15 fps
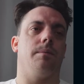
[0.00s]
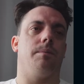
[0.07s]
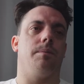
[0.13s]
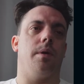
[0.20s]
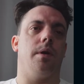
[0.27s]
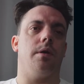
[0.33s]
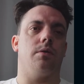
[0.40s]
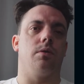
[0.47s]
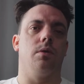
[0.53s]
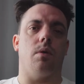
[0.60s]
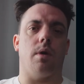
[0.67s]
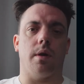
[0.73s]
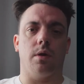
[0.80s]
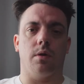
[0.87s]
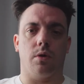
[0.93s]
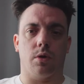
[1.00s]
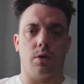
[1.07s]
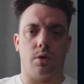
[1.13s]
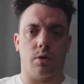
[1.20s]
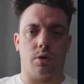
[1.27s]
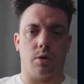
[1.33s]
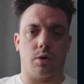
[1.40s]
But it's not a
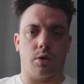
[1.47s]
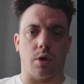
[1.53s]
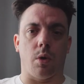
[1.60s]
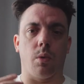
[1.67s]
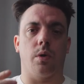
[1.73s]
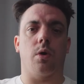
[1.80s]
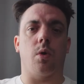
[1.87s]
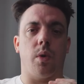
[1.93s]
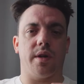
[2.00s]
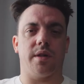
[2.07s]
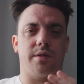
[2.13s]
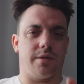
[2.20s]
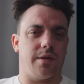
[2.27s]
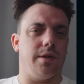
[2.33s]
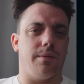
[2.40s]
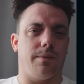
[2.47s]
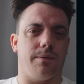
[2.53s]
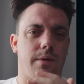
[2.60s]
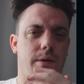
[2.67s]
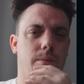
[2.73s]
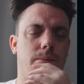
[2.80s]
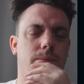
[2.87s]
go and quick see
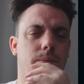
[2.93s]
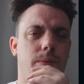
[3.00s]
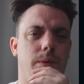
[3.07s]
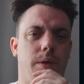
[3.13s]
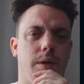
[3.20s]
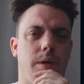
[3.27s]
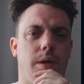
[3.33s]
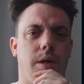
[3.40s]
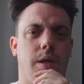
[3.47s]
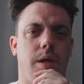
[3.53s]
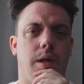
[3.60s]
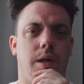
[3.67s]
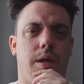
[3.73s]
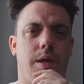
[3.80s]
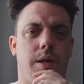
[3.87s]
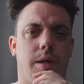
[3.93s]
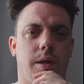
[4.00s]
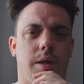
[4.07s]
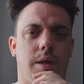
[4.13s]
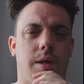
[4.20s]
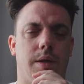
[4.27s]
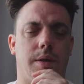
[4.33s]
film,
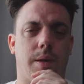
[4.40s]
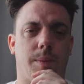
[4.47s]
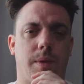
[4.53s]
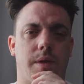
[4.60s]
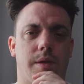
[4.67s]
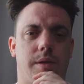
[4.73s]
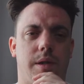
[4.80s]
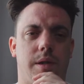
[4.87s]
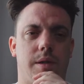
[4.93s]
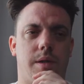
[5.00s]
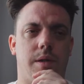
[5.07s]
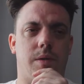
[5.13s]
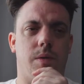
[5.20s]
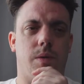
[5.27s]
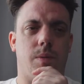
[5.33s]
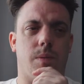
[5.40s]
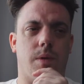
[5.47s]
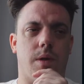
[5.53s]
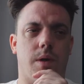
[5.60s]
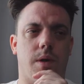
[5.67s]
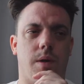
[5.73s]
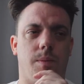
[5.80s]
if that makes sense. It's not one
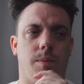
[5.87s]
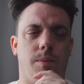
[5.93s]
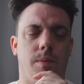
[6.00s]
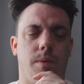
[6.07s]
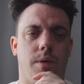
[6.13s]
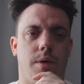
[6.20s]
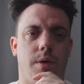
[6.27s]
of them.